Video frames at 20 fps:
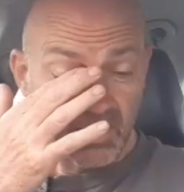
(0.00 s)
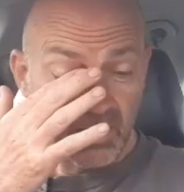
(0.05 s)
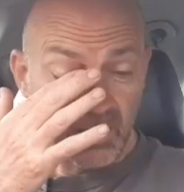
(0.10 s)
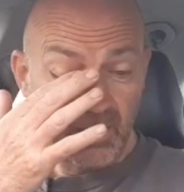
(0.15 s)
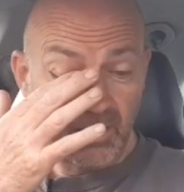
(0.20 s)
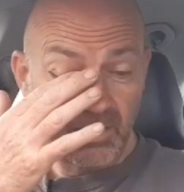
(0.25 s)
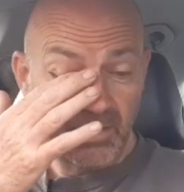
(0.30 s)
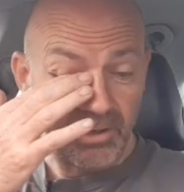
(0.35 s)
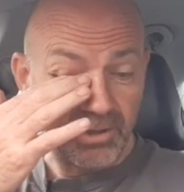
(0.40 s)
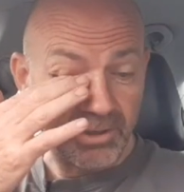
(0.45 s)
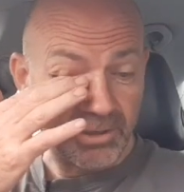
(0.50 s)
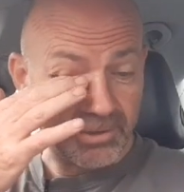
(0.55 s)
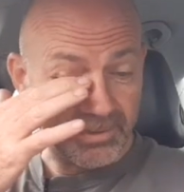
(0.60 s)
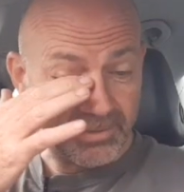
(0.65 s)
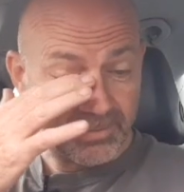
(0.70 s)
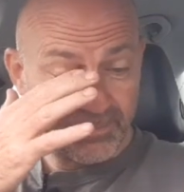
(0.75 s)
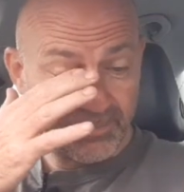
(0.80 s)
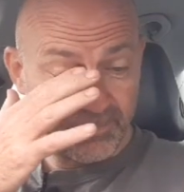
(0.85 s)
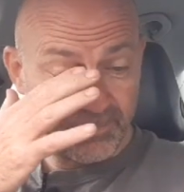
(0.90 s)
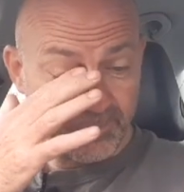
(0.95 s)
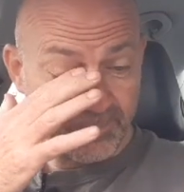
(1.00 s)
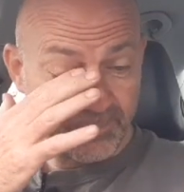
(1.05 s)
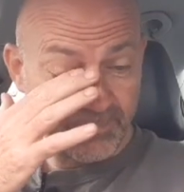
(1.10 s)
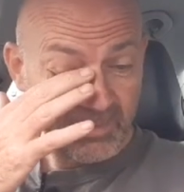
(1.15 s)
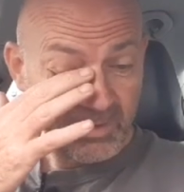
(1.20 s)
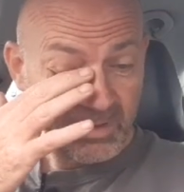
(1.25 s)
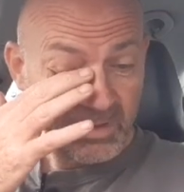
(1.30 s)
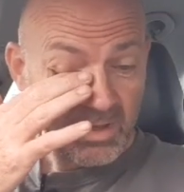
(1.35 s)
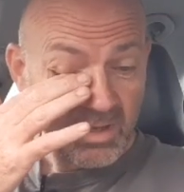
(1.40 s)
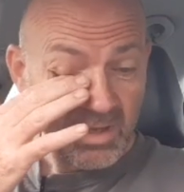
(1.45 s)
I've
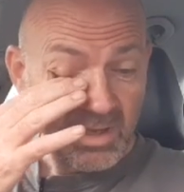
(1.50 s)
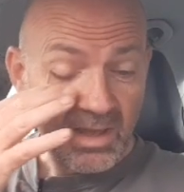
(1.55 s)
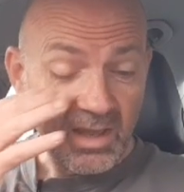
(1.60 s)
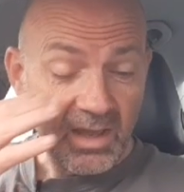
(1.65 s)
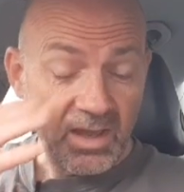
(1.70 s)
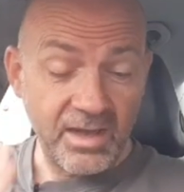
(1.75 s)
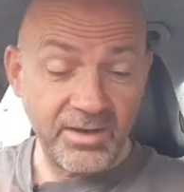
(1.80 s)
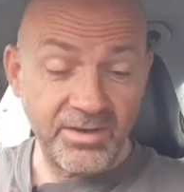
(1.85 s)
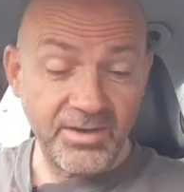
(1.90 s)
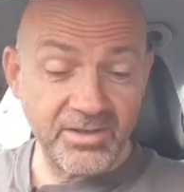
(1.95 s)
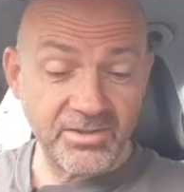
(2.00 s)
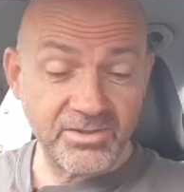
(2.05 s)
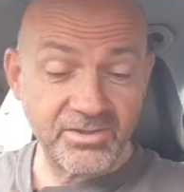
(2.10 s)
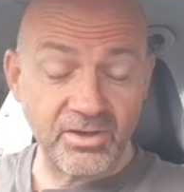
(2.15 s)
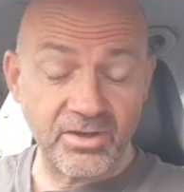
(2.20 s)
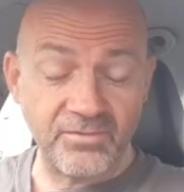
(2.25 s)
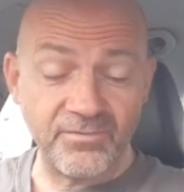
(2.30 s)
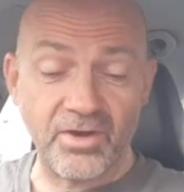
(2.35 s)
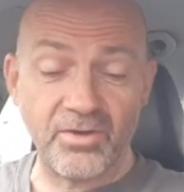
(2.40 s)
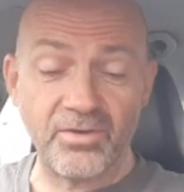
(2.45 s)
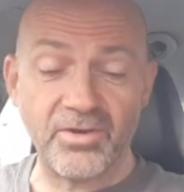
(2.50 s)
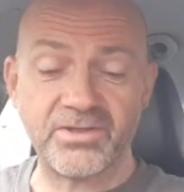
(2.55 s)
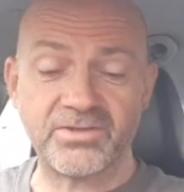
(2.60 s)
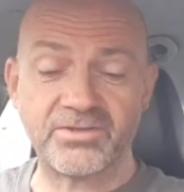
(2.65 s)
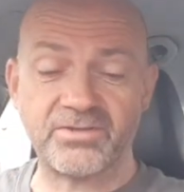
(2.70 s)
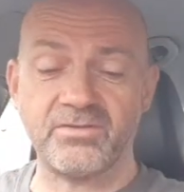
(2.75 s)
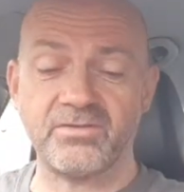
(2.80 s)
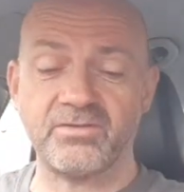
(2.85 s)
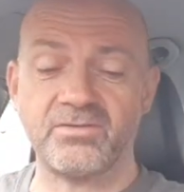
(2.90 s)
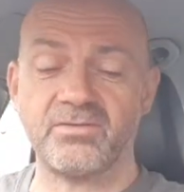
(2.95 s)

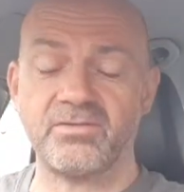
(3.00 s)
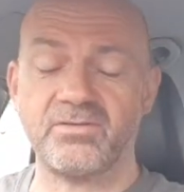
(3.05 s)
noticed